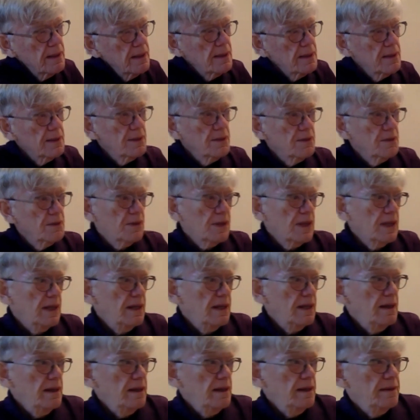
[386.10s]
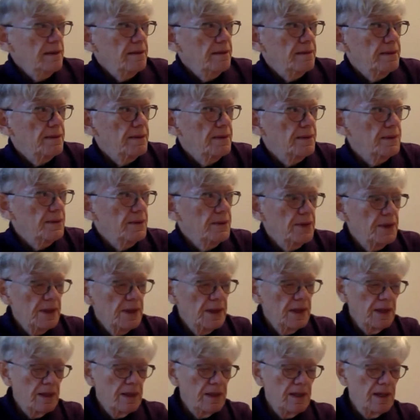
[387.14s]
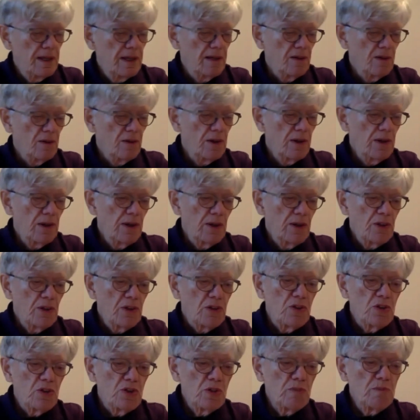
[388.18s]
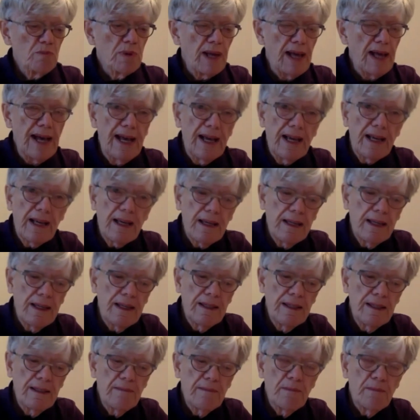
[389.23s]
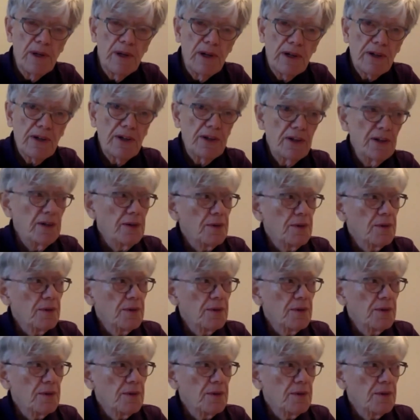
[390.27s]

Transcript: Okay. Now, use your black marker,